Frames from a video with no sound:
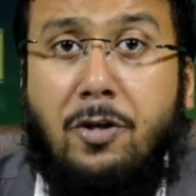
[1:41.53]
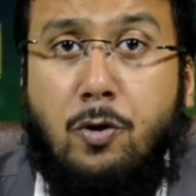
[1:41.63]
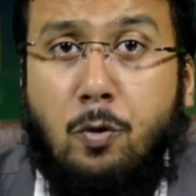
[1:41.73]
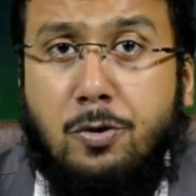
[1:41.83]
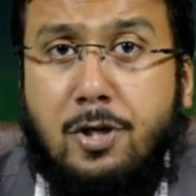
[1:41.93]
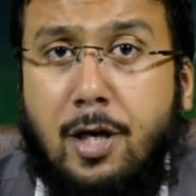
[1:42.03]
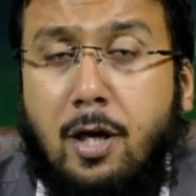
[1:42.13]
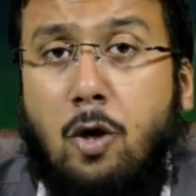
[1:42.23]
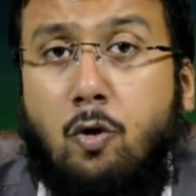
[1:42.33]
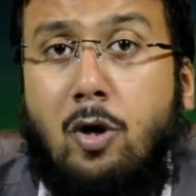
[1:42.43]
using
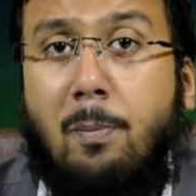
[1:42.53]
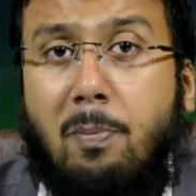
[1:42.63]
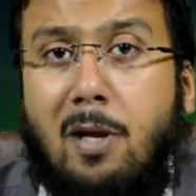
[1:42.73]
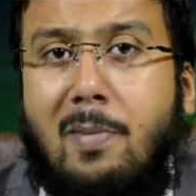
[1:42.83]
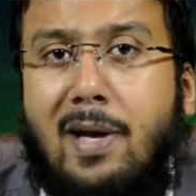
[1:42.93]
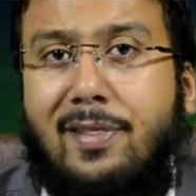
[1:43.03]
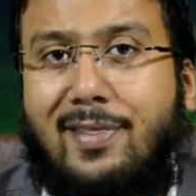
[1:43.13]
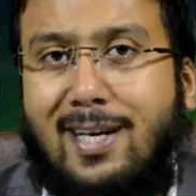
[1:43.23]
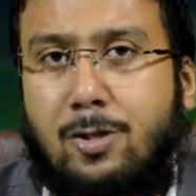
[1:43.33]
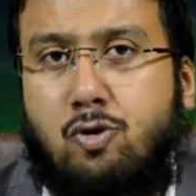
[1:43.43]
to implement
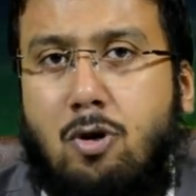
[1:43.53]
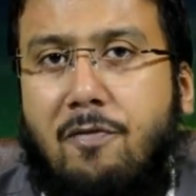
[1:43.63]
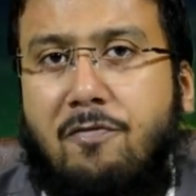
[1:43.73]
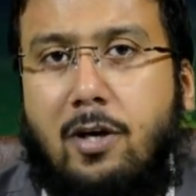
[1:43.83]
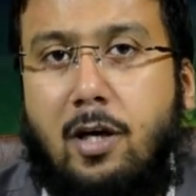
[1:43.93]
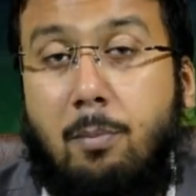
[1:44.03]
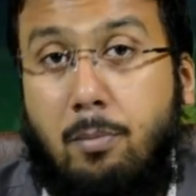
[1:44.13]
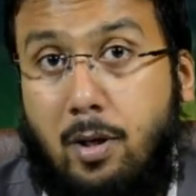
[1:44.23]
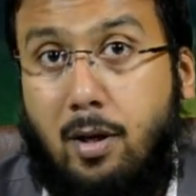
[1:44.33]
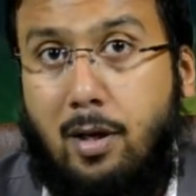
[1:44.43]
this software,
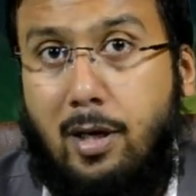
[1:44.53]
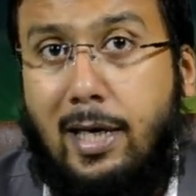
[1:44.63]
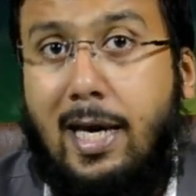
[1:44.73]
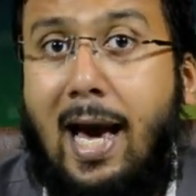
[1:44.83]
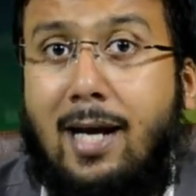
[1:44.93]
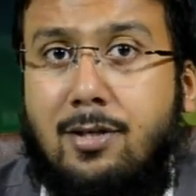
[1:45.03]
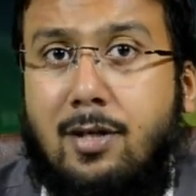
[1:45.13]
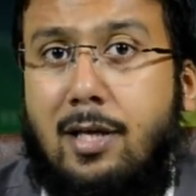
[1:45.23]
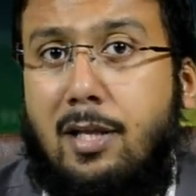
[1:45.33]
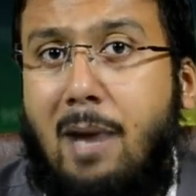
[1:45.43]
particularly Excel
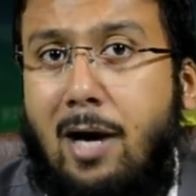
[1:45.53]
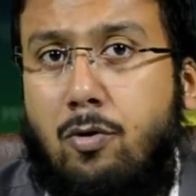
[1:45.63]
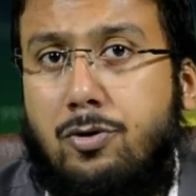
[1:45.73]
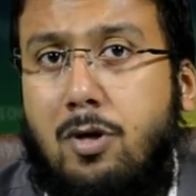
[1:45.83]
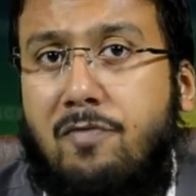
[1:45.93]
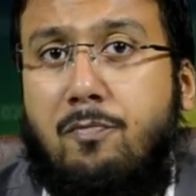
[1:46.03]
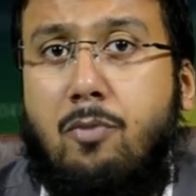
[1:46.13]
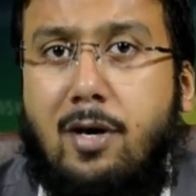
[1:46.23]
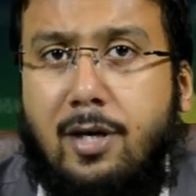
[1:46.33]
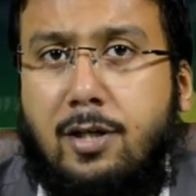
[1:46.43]
and the Microsoft
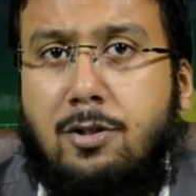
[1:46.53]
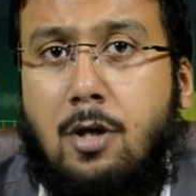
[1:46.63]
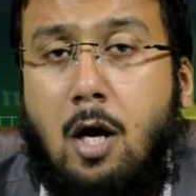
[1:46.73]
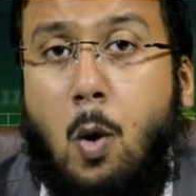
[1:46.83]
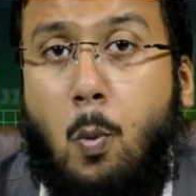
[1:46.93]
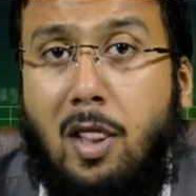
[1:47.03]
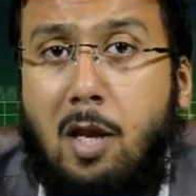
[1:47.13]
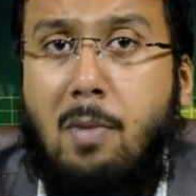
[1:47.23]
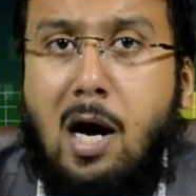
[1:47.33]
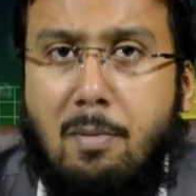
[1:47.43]
products within
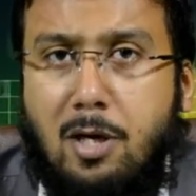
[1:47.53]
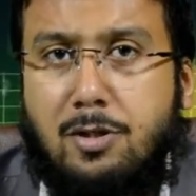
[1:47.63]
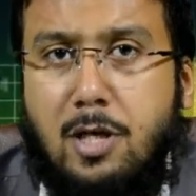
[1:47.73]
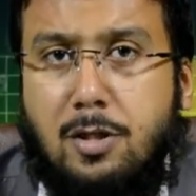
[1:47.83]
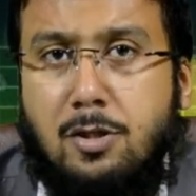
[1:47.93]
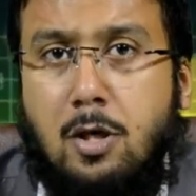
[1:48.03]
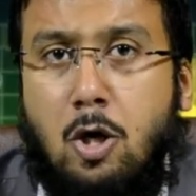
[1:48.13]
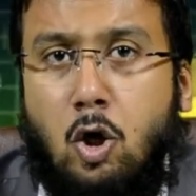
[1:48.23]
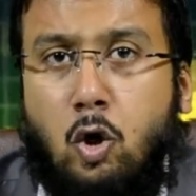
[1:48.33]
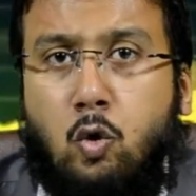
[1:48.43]
my business
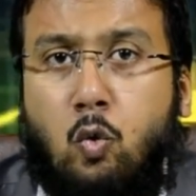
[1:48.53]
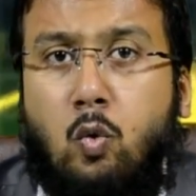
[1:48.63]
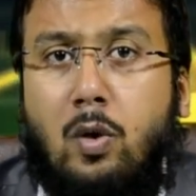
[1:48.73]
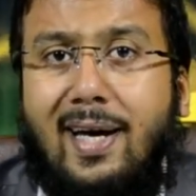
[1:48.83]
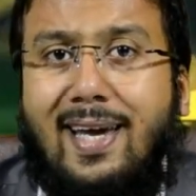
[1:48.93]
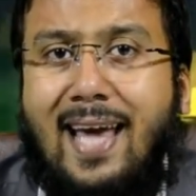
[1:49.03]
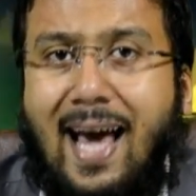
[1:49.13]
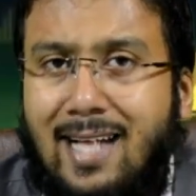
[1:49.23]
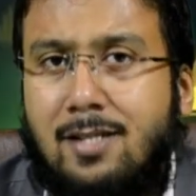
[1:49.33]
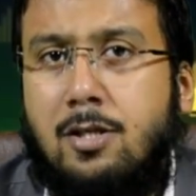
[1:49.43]
to
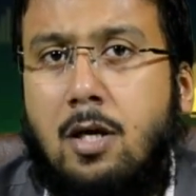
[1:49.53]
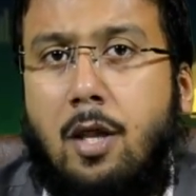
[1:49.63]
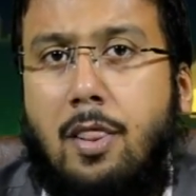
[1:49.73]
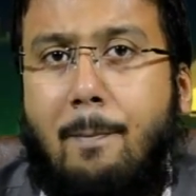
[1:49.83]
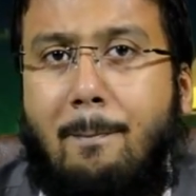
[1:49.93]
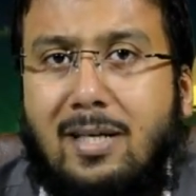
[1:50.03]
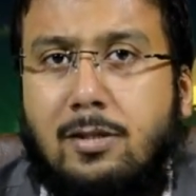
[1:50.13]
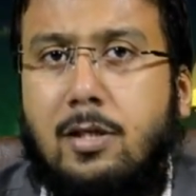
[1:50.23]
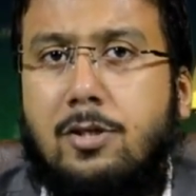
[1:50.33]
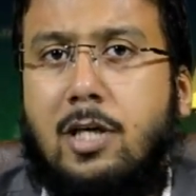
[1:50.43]
enhance the
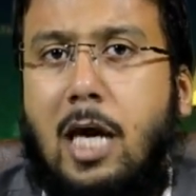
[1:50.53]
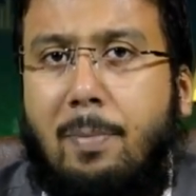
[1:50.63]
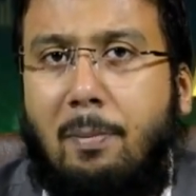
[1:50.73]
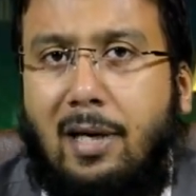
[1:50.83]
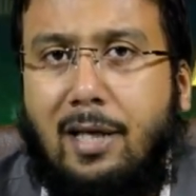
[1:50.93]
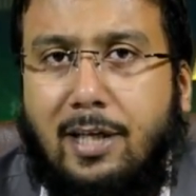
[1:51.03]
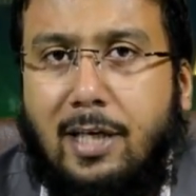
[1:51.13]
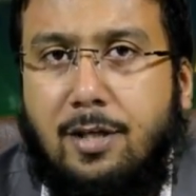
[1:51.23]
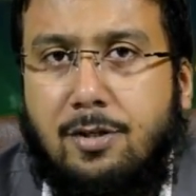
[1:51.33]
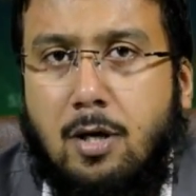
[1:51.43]
business capabilities